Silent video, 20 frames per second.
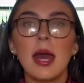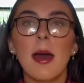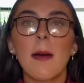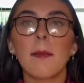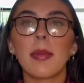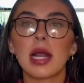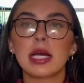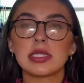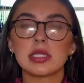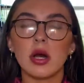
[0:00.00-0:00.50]

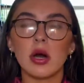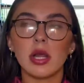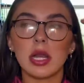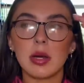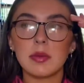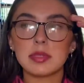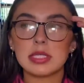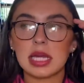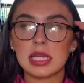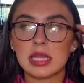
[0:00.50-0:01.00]
but I saw it and I
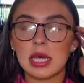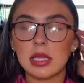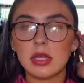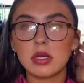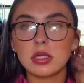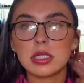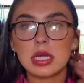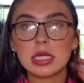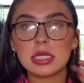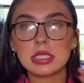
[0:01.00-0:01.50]
was like, that
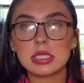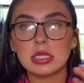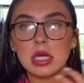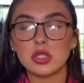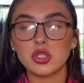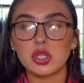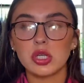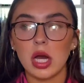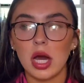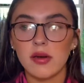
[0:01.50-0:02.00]
looks like
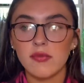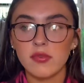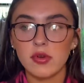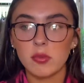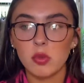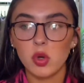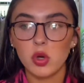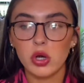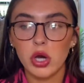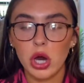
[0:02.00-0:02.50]
such a
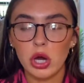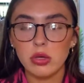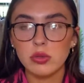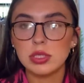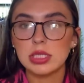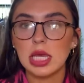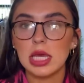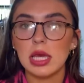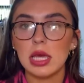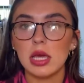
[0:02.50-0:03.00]
comfortable,
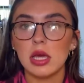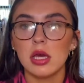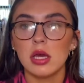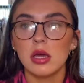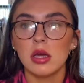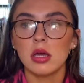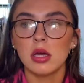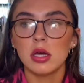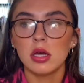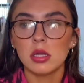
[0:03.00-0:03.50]
cozy,
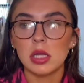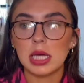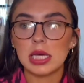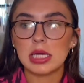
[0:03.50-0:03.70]
like